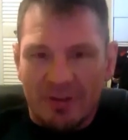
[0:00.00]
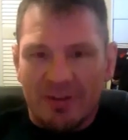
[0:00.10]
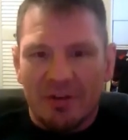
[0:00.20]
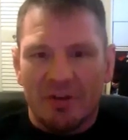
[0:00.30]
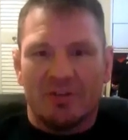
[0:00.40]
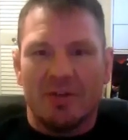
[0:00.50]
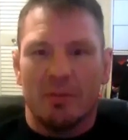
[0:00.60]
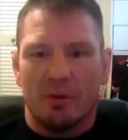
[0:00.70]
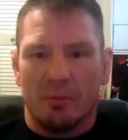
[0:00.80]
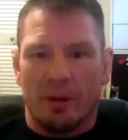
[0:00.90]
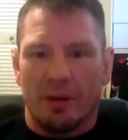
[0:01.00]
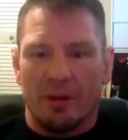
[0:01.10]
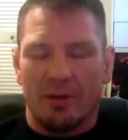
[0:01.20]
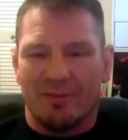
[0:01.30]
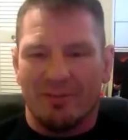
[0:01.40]
Notice Chemical
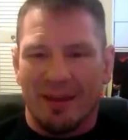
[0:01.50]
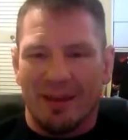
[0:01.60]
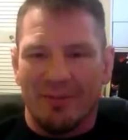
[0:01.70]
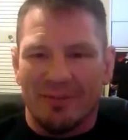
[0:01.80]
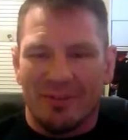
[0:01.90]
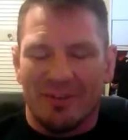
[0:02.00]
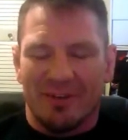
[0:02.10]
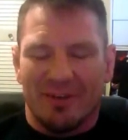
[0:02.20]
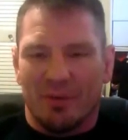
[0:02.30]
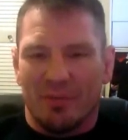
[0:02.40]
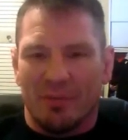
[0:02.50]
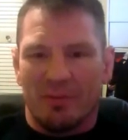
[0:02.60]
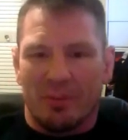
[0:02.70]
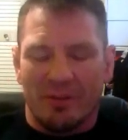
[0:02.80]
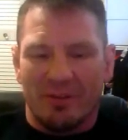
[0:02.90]
Imbalance. Yeah, this is another one of my
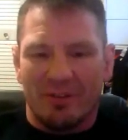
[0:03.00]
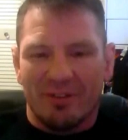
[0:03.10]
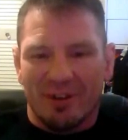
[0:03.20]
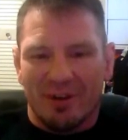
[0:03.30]
sponsors.